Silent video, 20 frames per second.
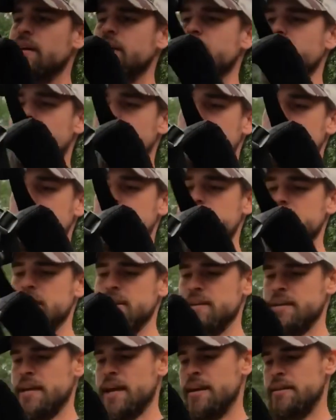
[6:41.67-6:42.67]
Thought it'd be
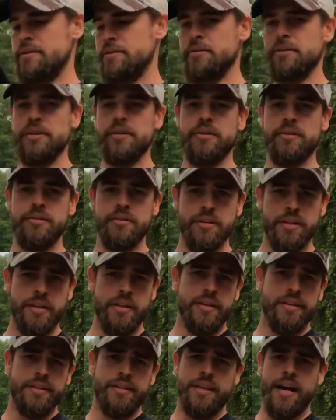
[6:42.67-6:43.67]
neat to kind of do a little,
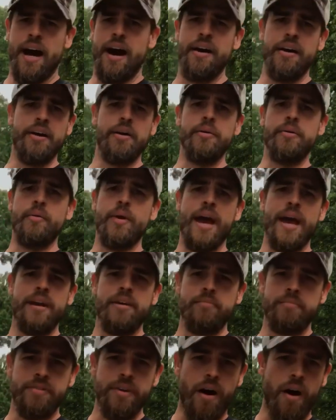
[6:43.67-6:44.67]
I don't know, a
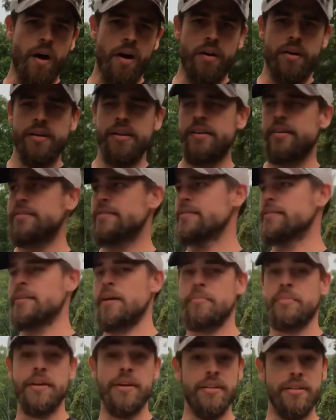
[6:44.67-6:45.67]
random talk, since
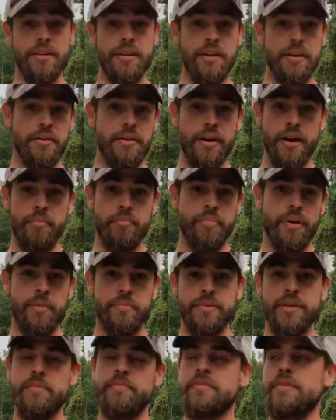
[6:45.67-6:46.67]
I'm getting geared up,
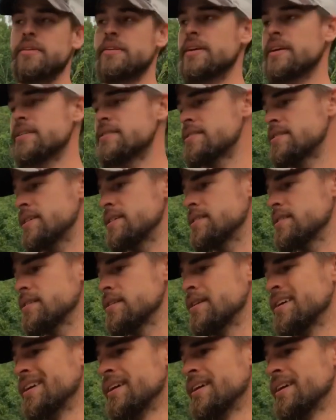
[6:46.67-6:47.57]
pumped up for the next season.